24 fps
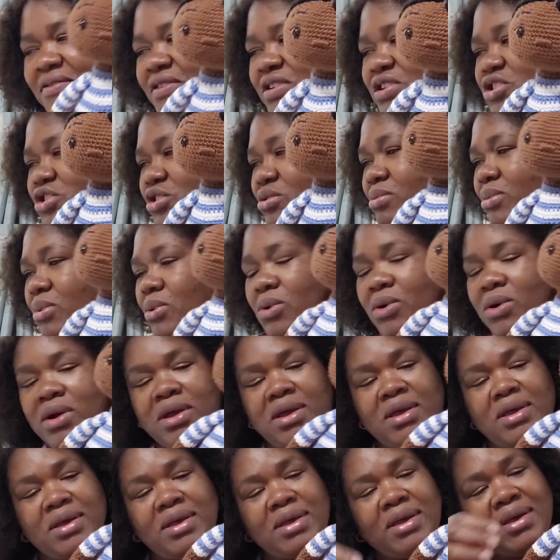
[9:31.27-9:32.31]
Fisher Boy.
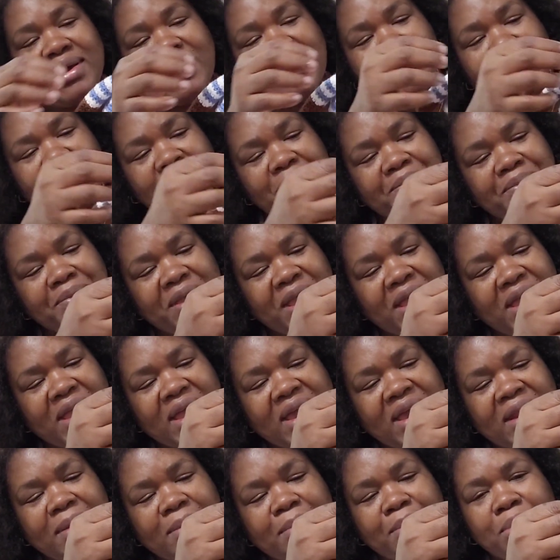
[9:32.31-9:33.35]
Oh, I
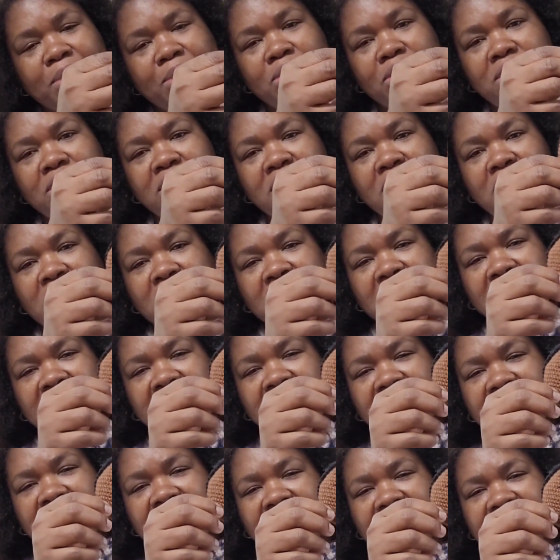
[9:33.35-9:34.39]
got a pull yarn
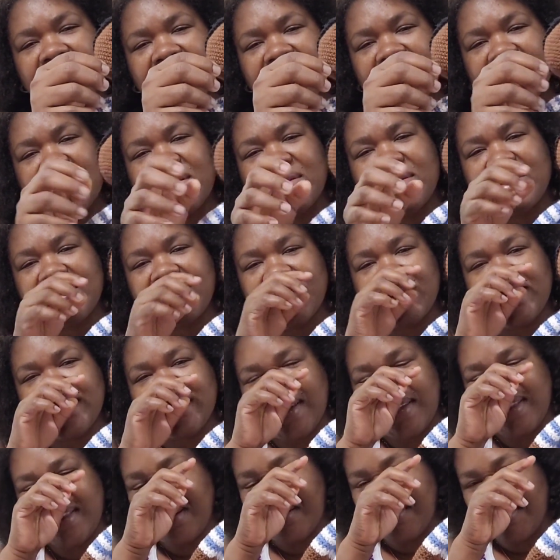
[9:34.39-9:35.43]
here.
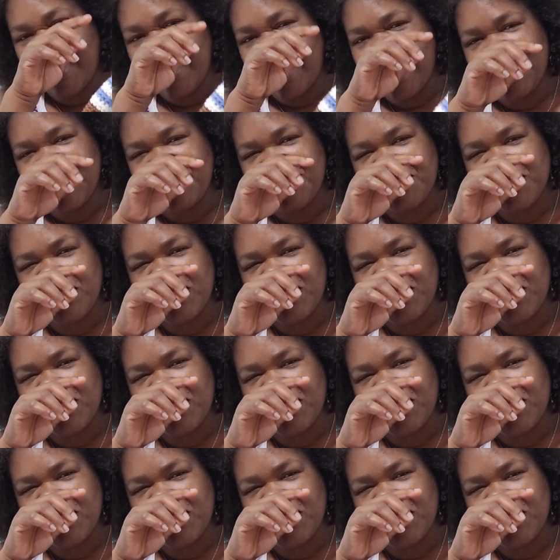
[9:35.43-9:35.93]
Anyway, I'll